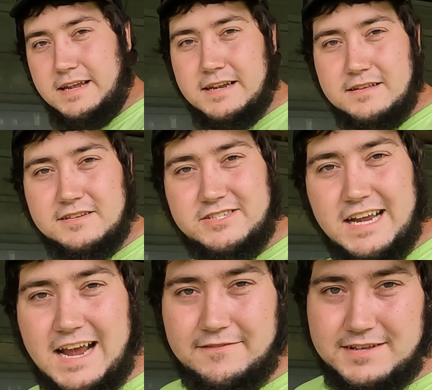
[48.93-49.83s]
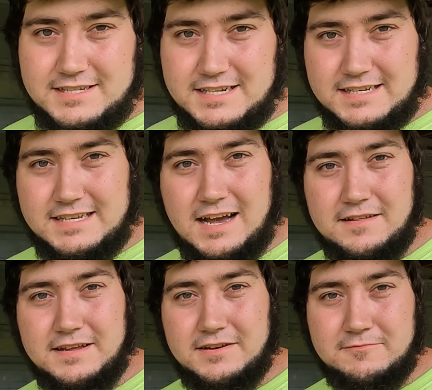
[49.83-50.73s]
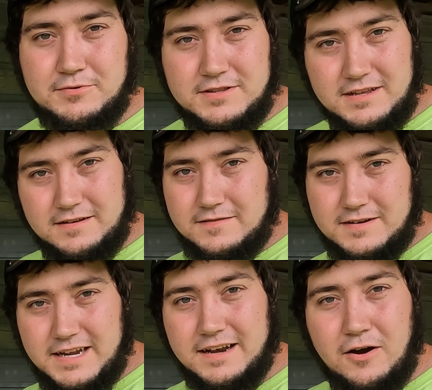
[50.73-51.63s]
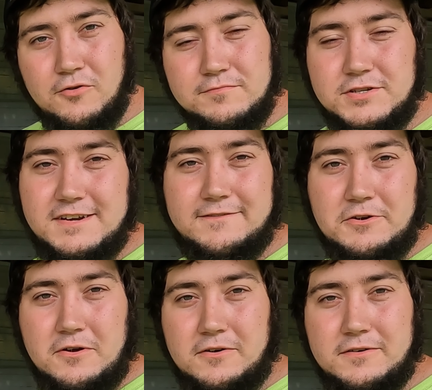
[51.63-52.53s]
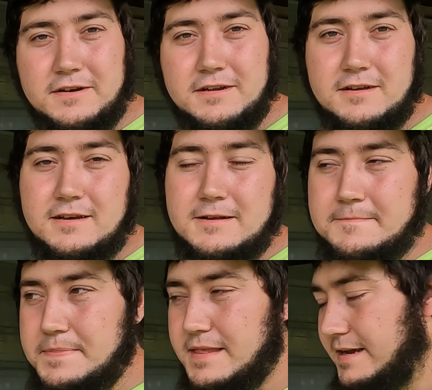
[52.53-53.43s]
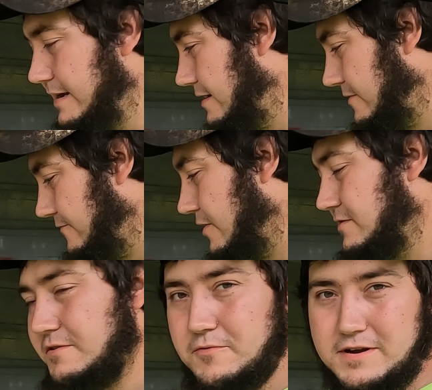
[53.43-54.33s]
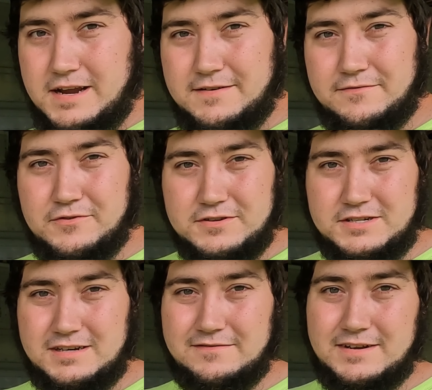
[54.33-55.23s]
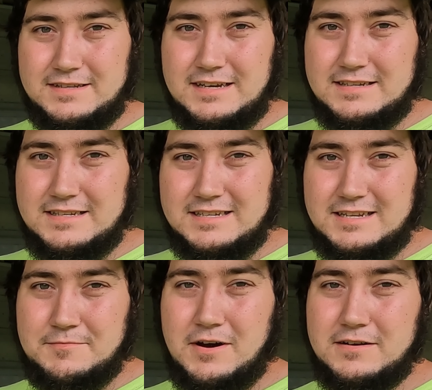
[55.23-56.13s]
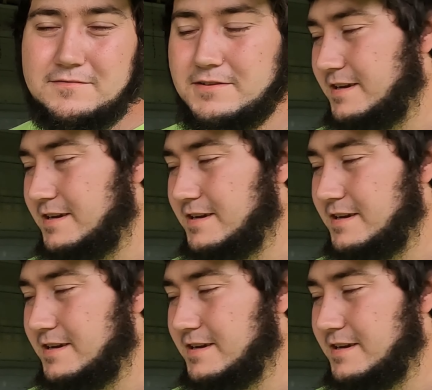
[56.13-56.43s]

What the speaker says: end of the shaft that sticks out, that you can put the get home shifter on, and it converts it where you have a foot shift. Now it's like 60 bucks for